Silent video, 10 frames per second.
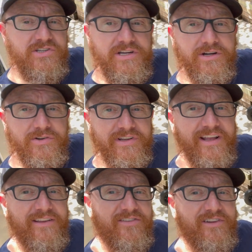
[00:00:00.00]
years and
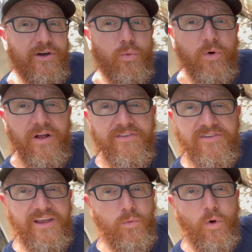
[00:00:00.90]
it still
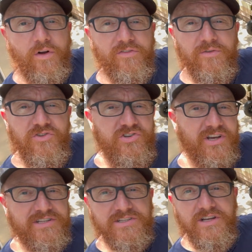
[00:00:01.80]
runs and works
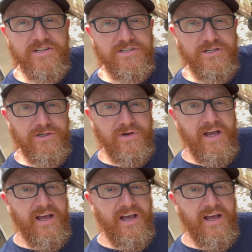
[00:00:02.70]
just as good as new.